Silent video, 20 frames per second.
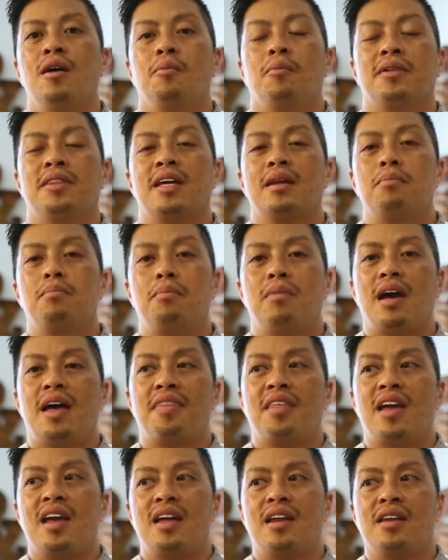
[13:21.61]
But then,
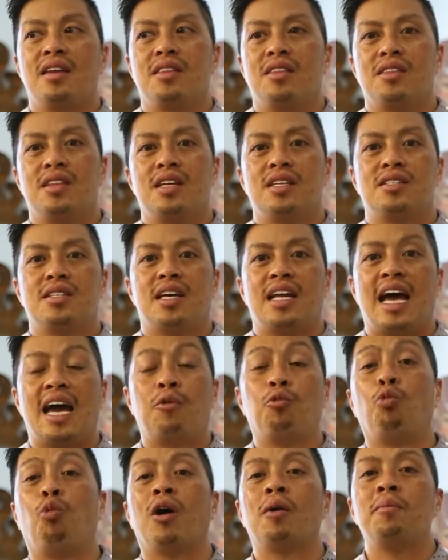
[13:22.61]
and then they said I
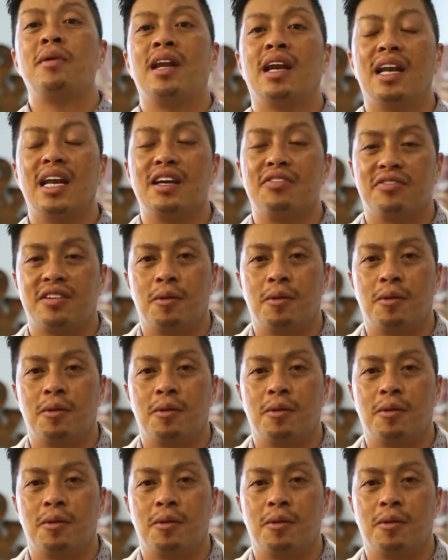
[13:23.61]
had one minute left,